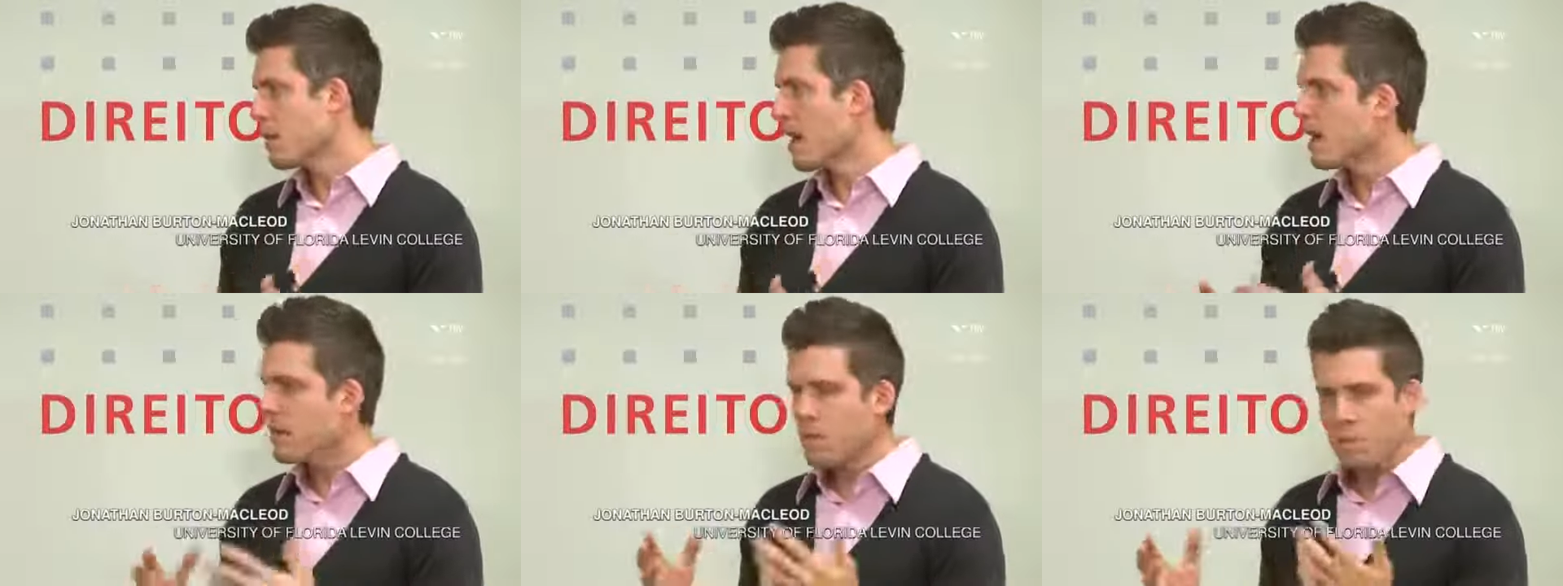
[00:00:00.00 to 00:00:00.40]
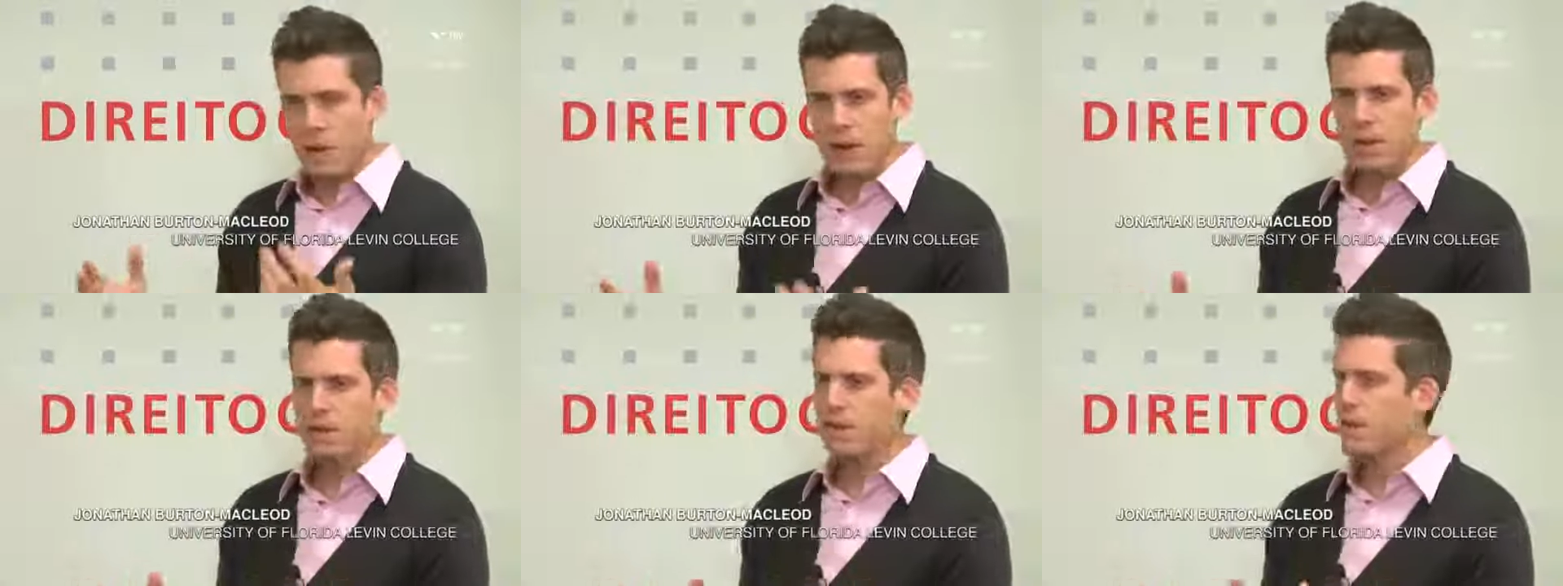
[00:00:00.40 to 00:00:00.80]
Path
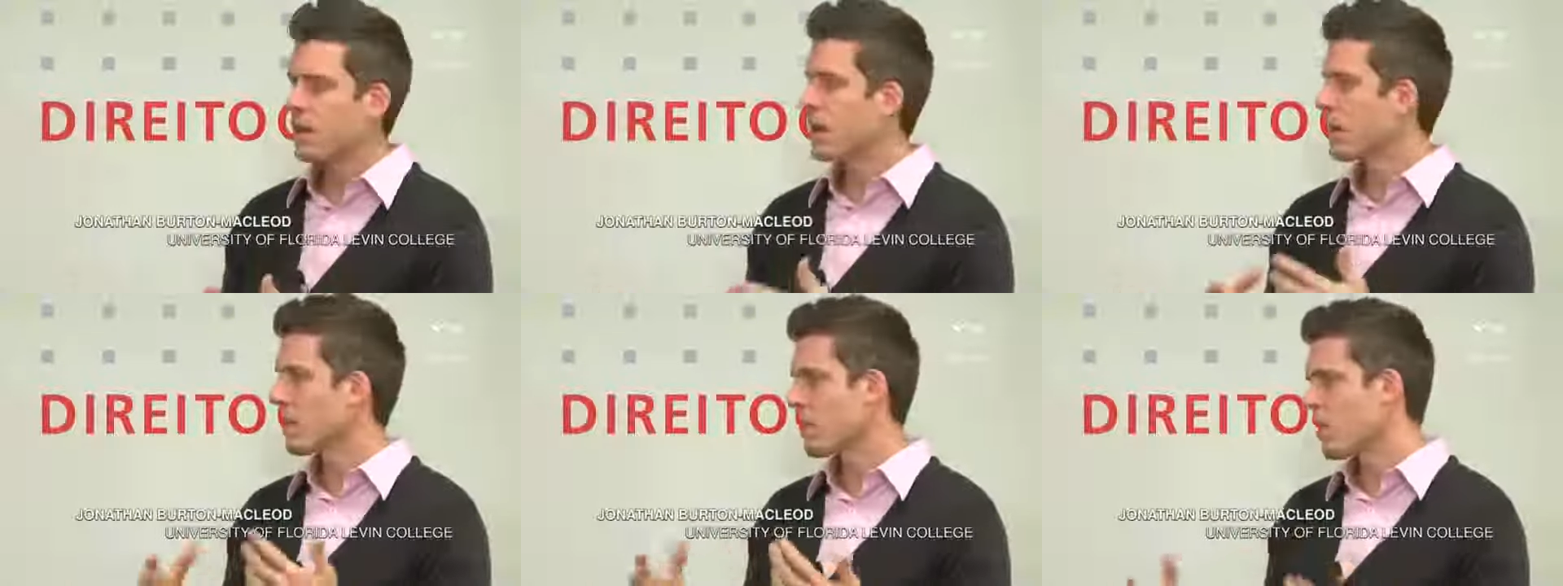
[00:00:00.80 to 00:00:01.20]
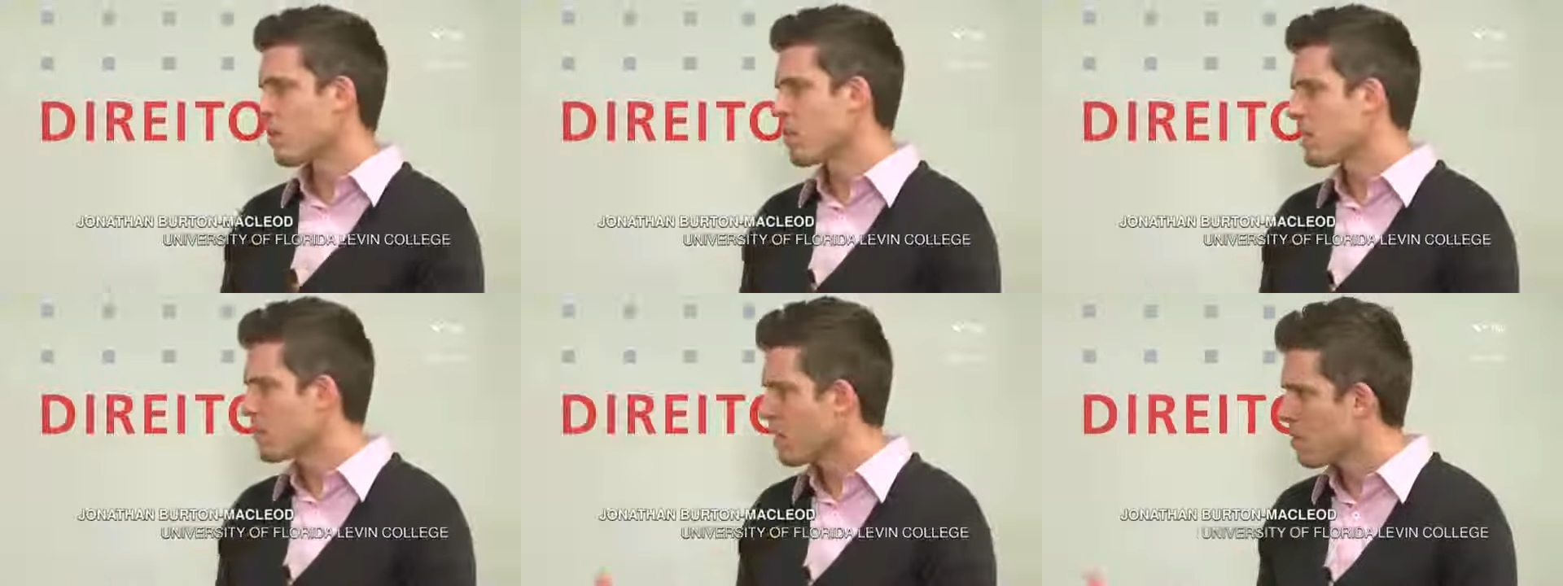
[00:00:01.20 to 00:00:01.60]
dependency in
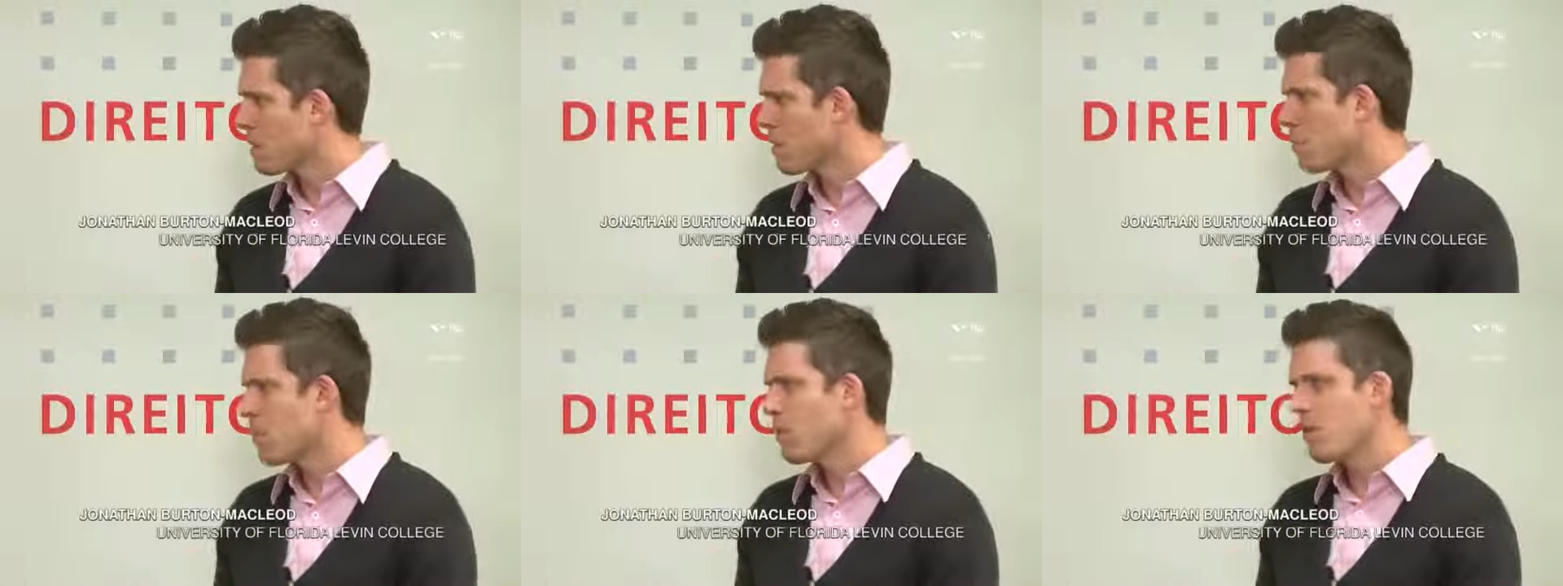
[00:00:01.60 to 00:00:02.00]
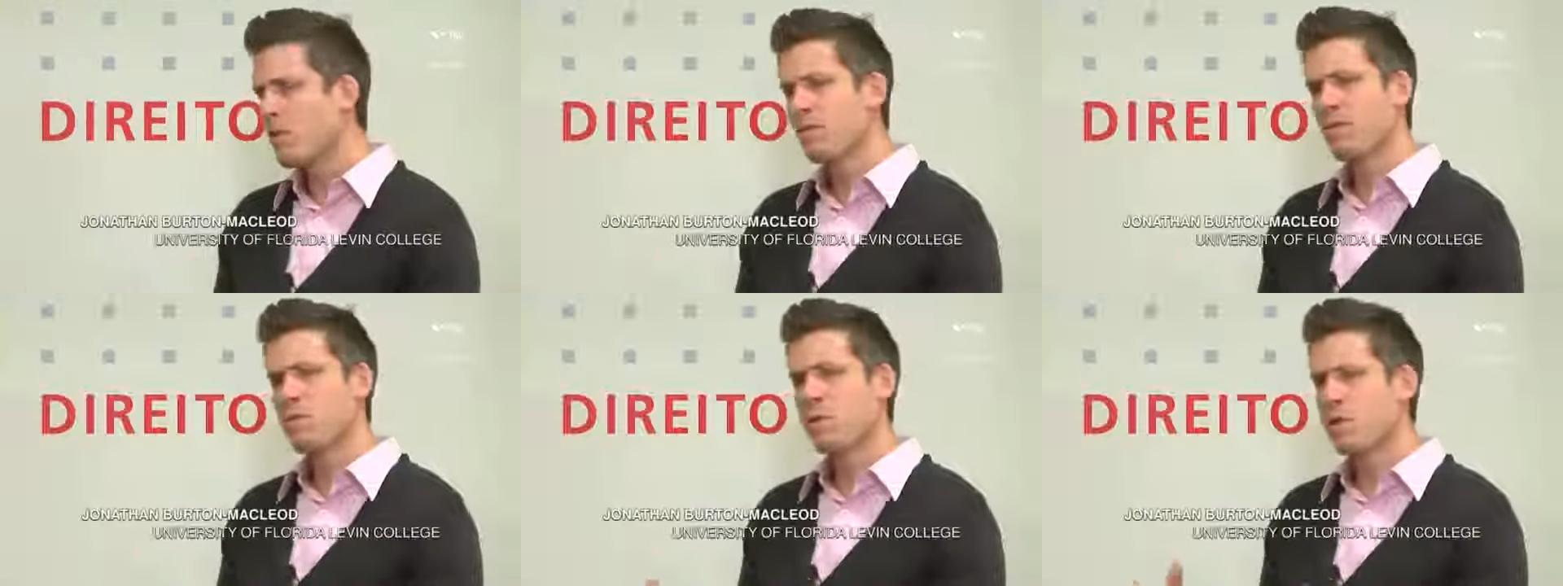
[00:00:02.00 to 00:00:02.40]
economics. I mean, we're
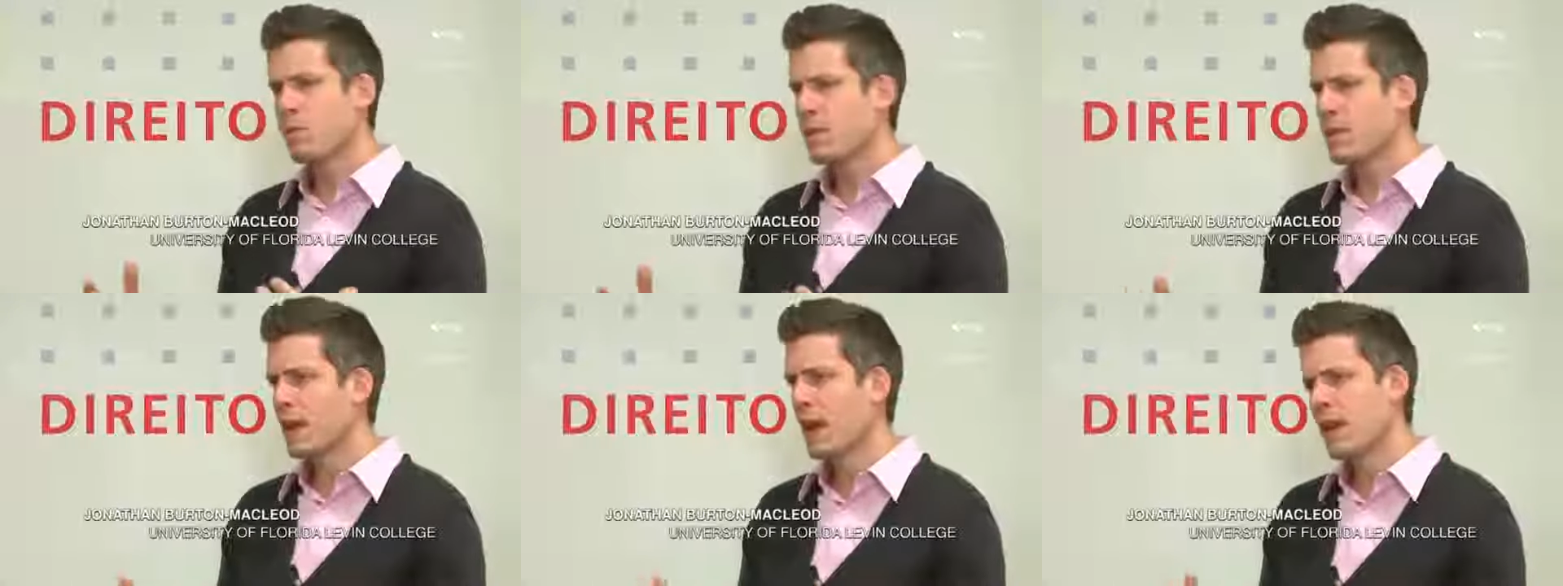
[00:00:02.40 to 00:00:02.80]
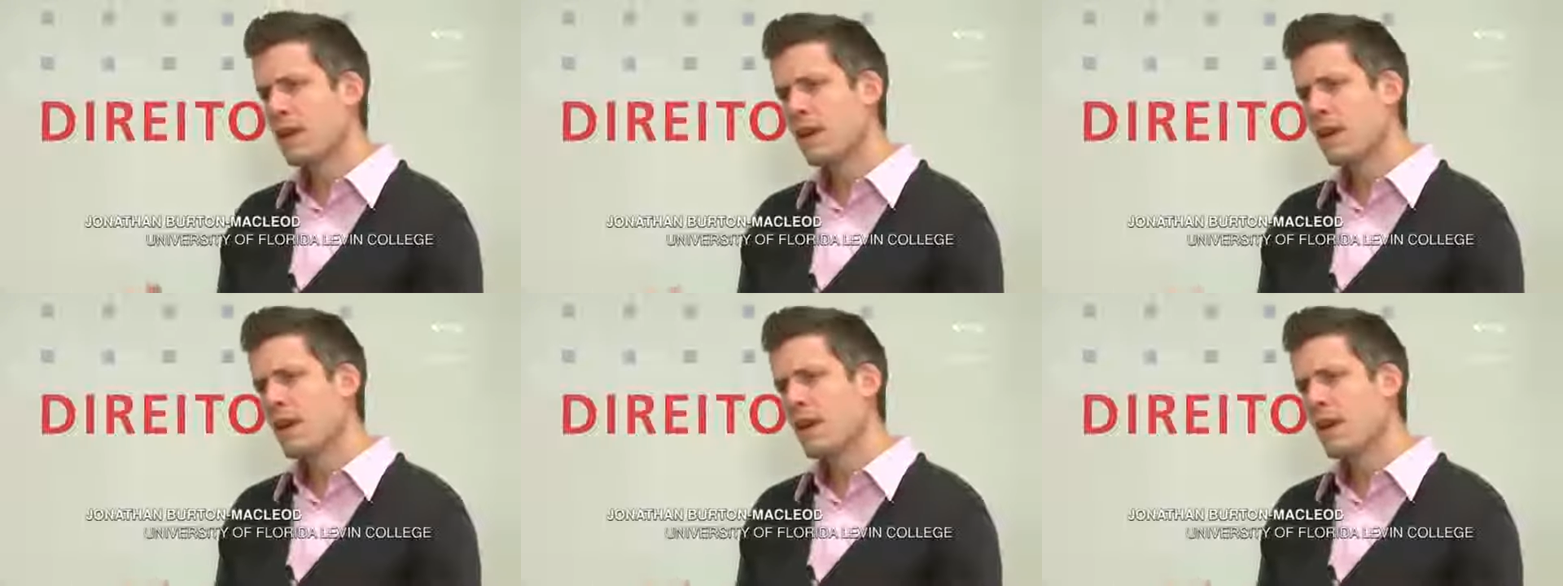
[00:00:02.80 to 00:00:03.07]
all familiar with that.